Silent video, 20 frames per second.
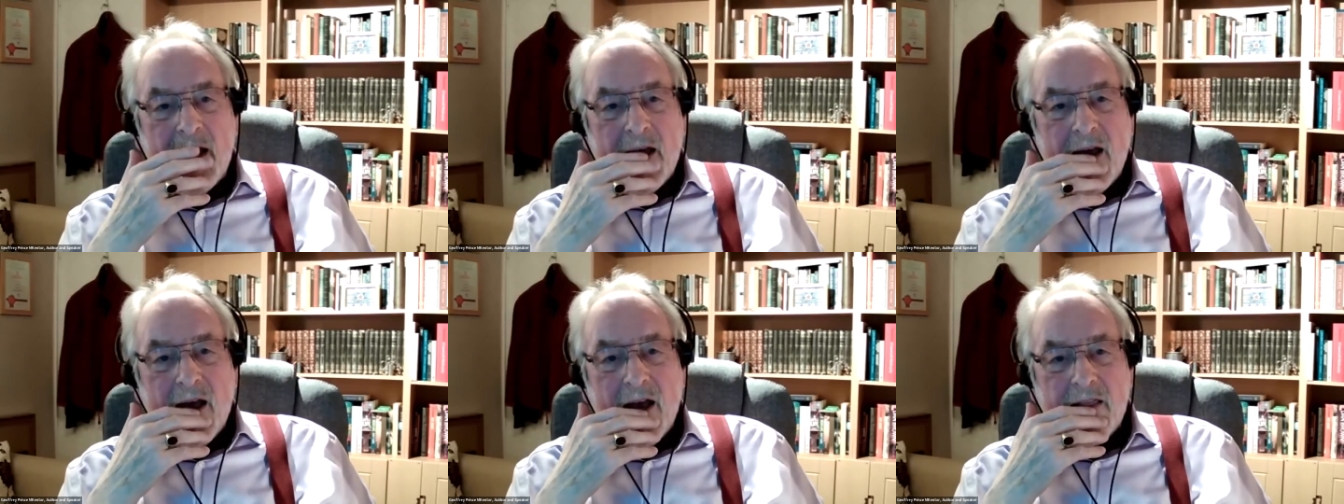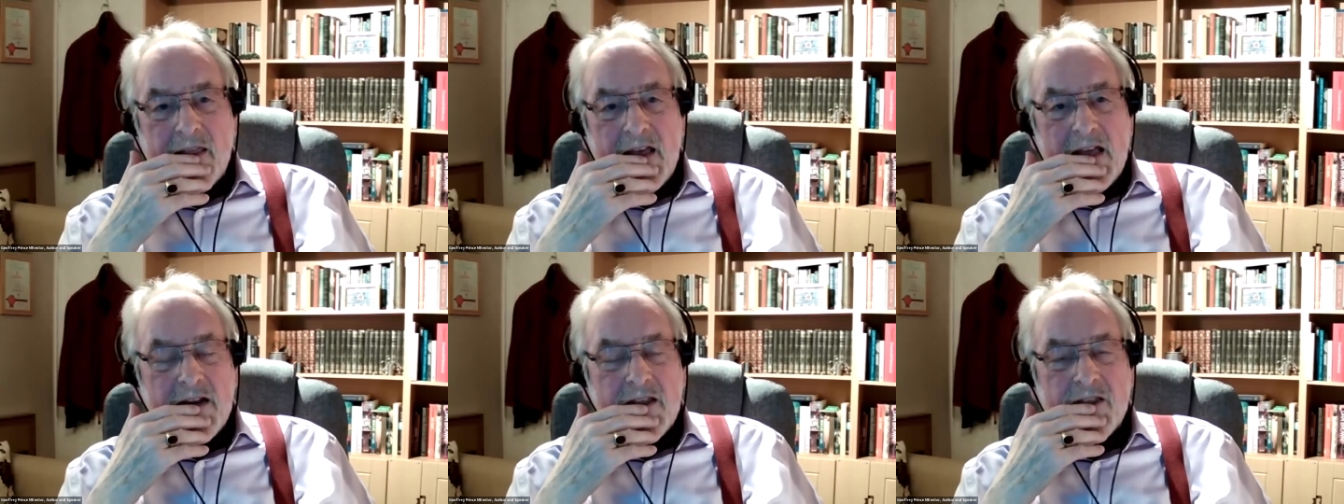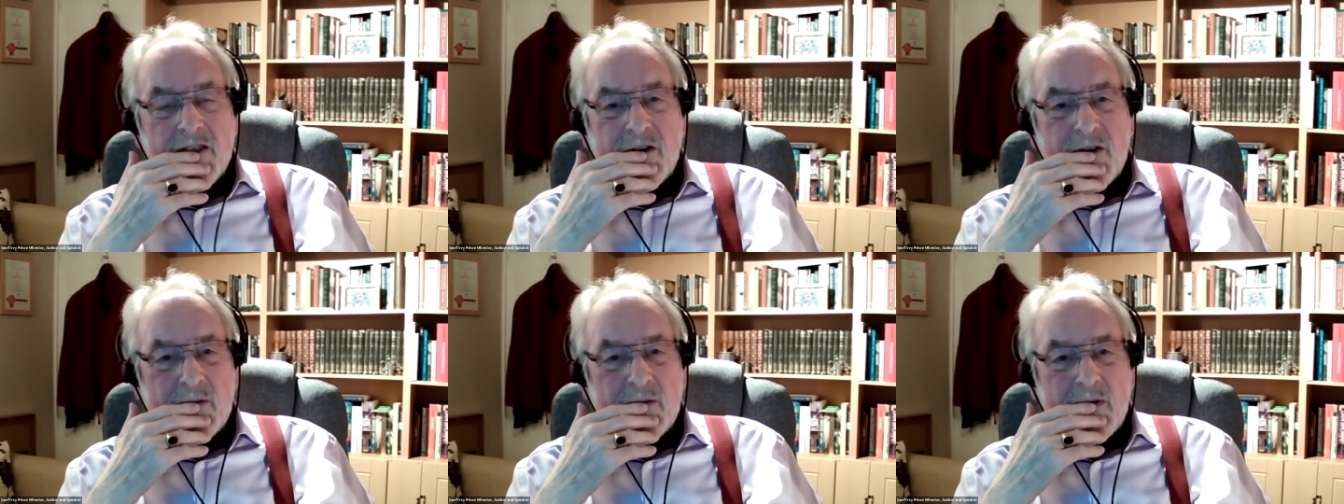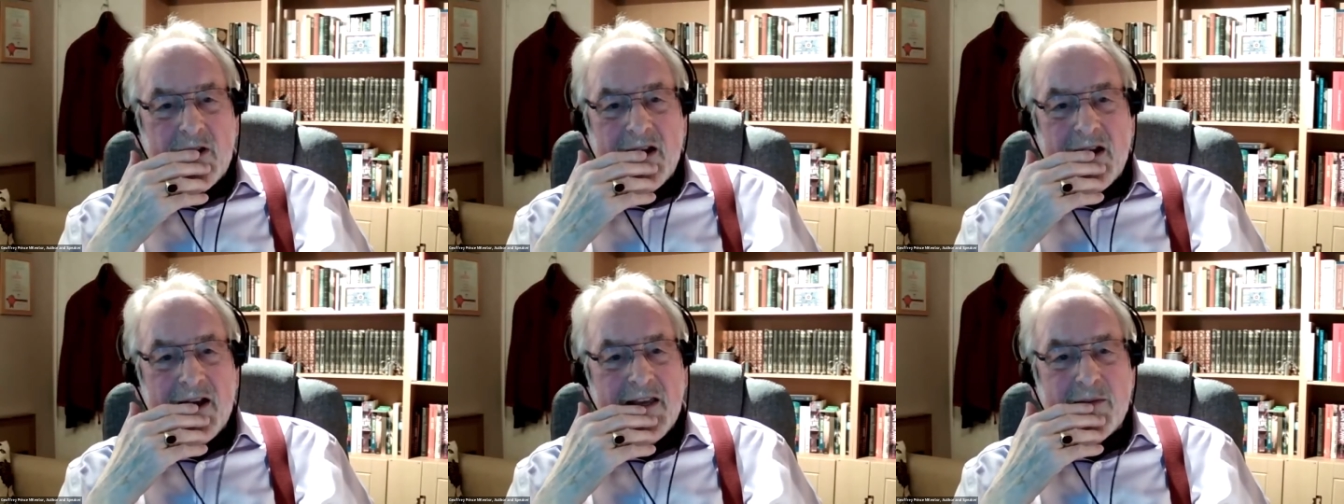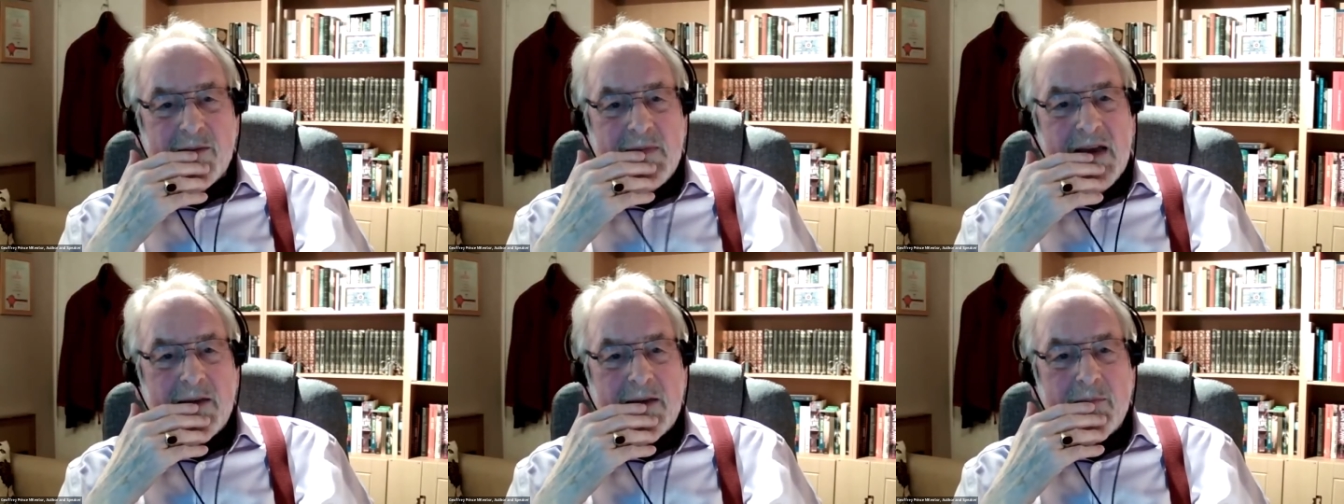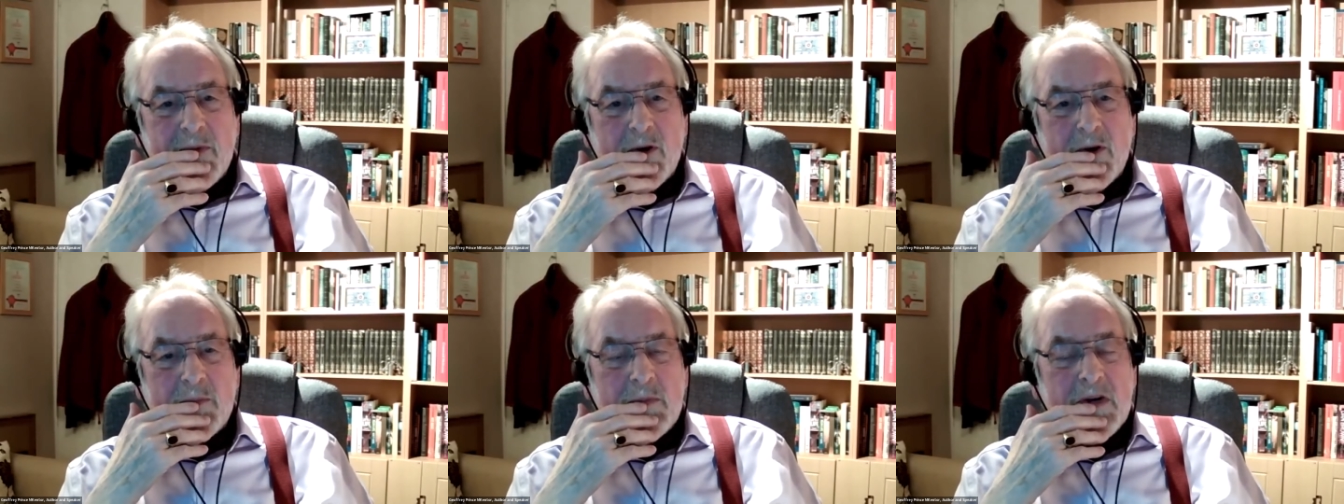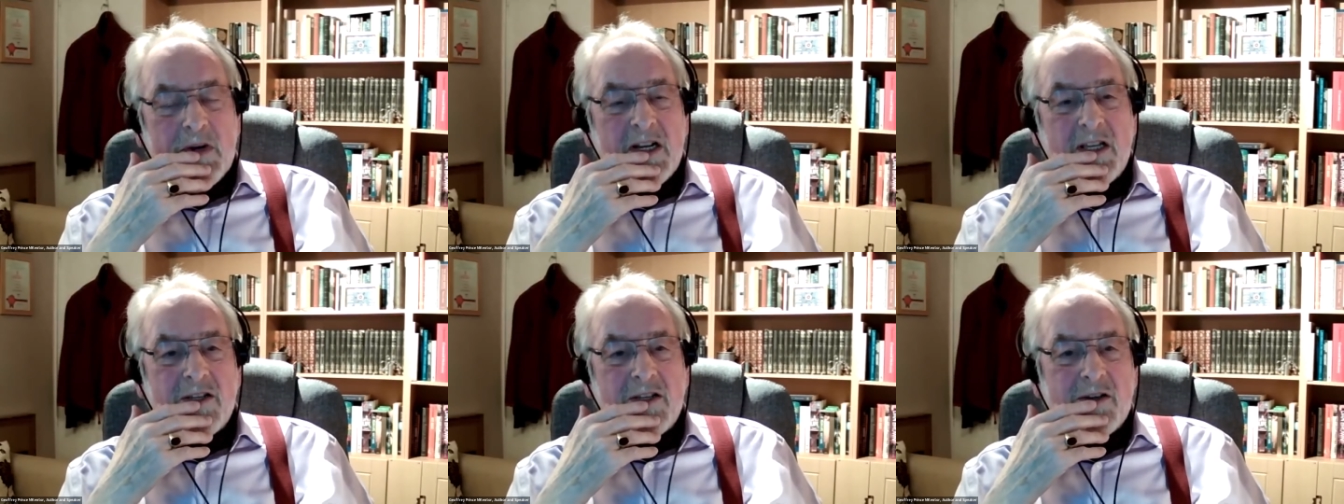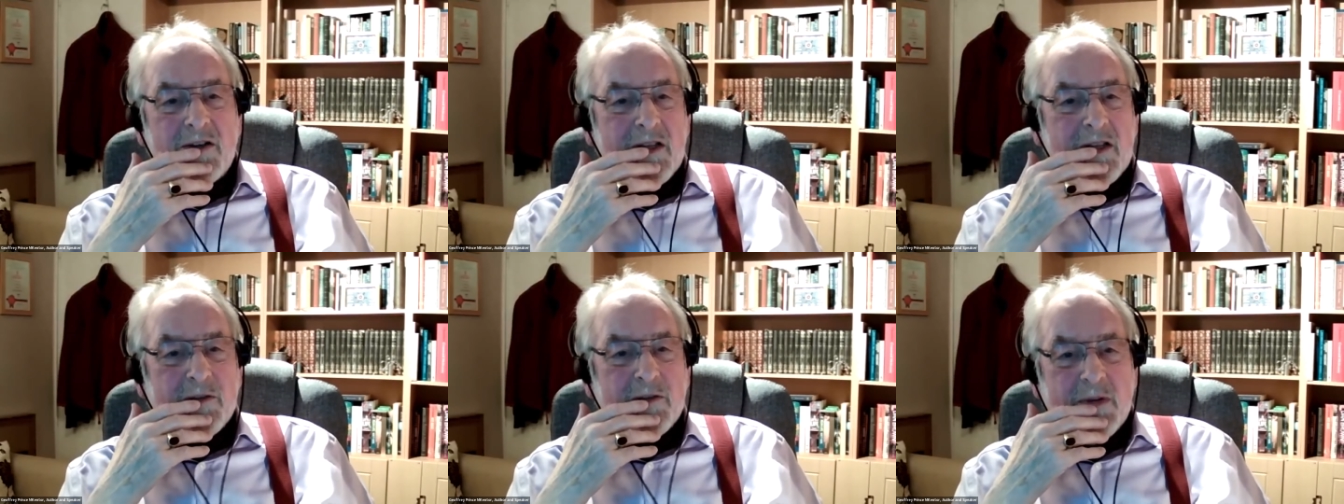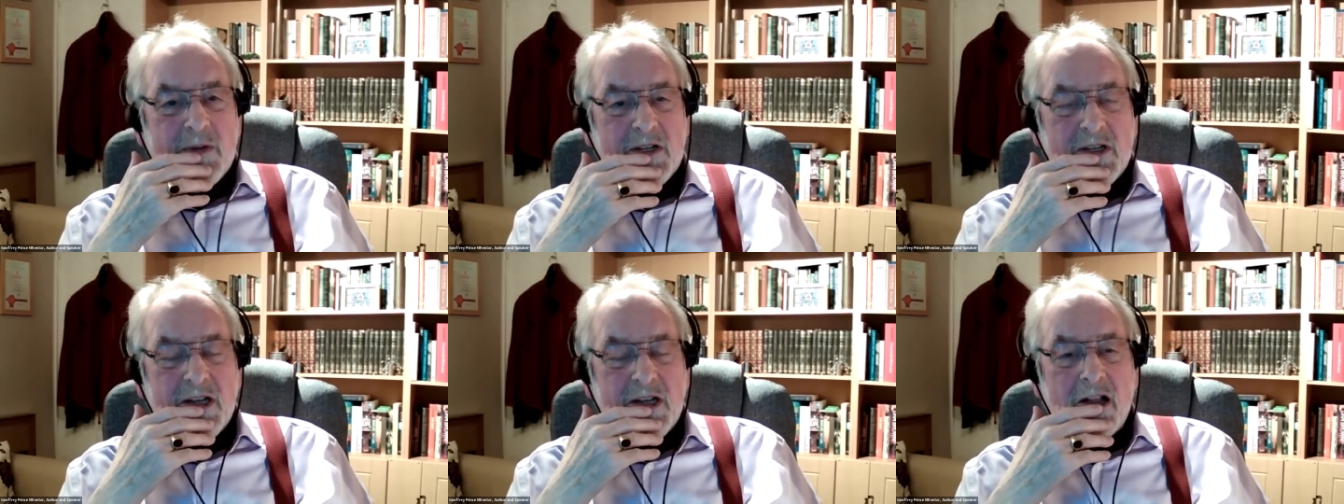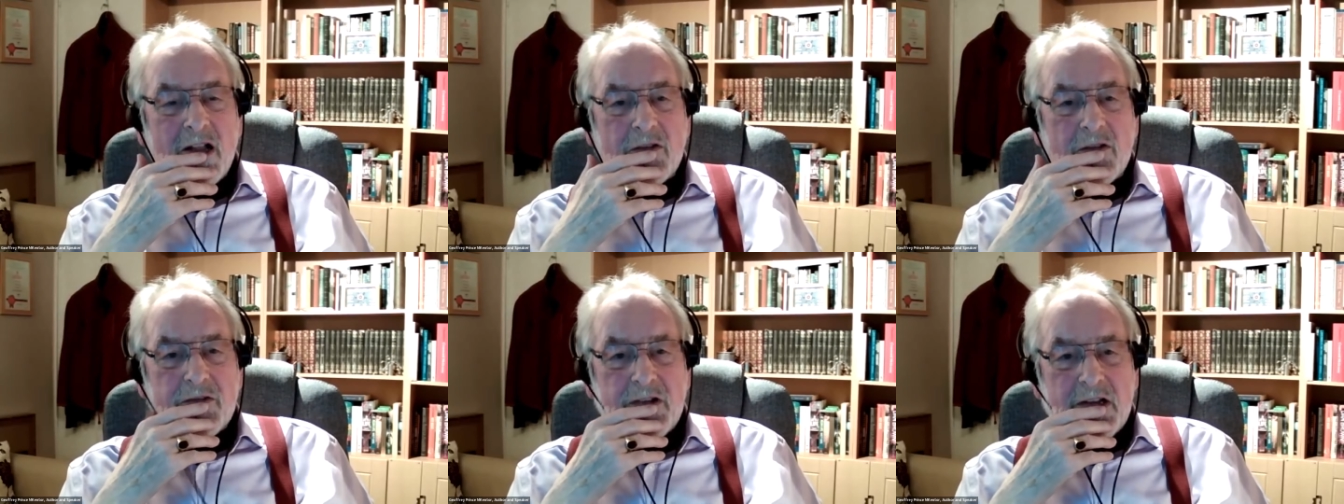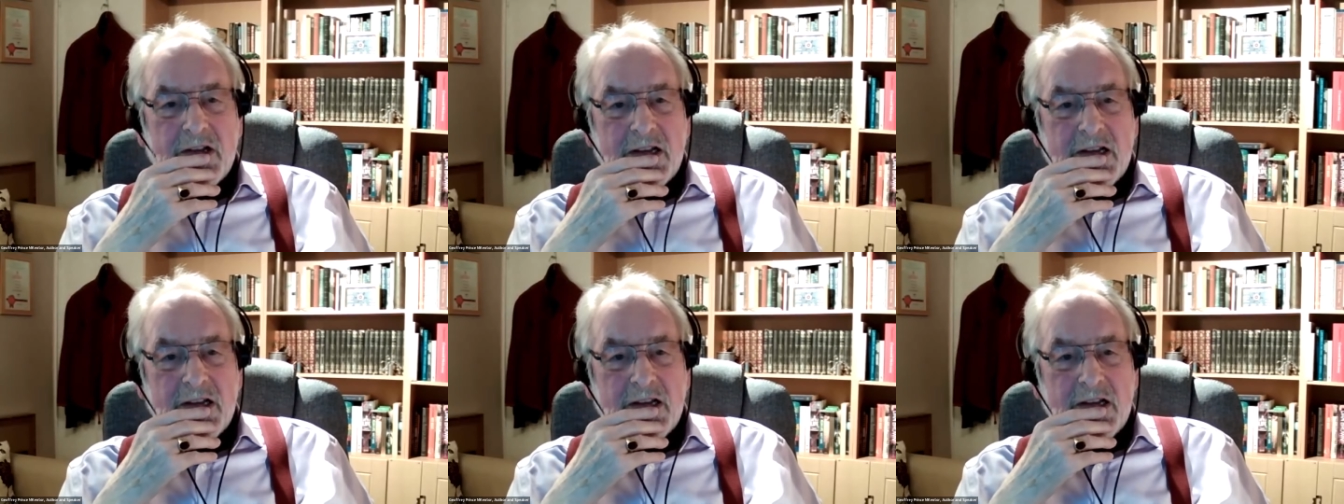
I then thought, well, I can make more money doing this myself.